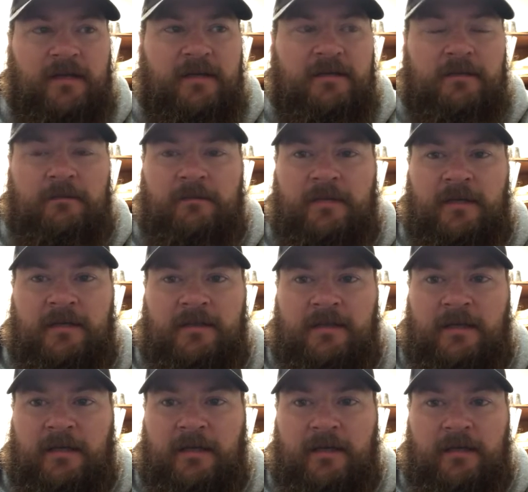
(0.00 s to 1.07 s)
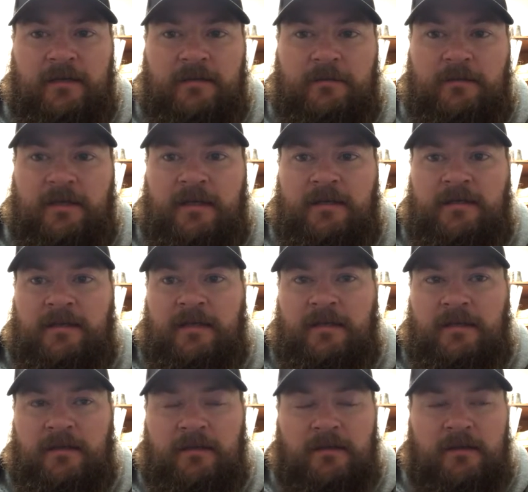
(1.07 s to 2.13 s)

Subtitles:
isn't busy, it's busy.